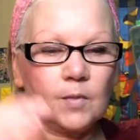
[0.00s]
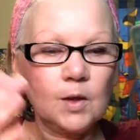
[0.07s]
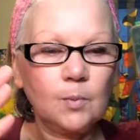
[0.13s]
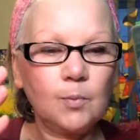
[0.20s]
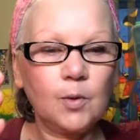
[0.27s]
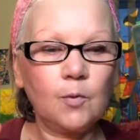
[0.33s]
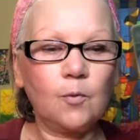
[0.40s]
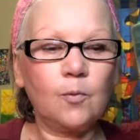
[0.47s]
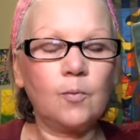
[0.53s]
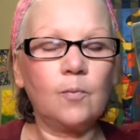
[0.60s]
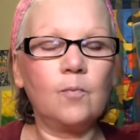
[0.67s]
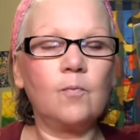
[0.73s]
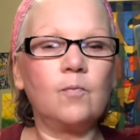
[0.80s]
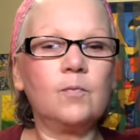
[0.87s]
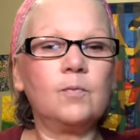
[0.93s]
But
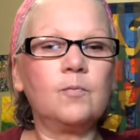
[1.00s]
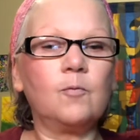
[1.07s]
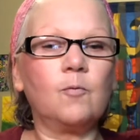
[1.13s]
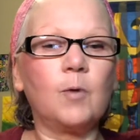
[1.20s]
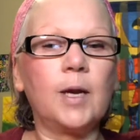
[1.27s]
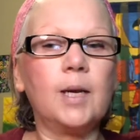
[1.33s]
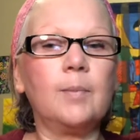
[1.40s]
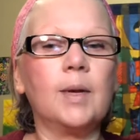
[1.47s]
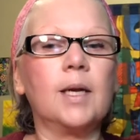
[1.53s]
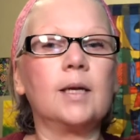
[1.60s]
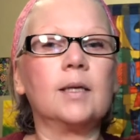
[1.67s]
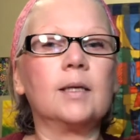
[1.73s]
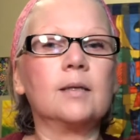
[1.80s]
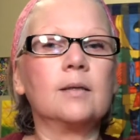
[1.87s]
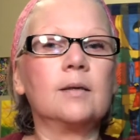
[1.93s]
wait a
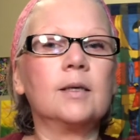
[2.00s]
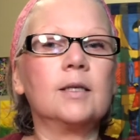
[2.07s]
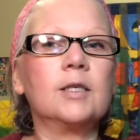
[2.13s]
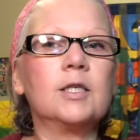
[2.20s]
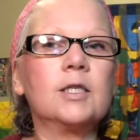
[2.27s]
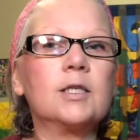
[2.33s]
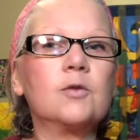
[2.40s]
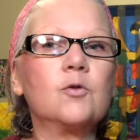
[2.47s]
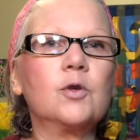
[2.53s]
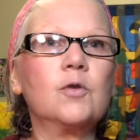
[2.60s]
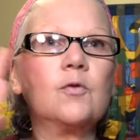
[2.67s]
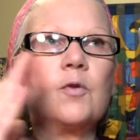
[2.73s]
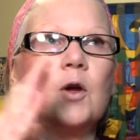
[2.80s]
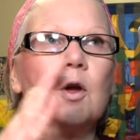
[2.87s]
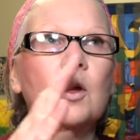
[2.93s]
minute and just sort of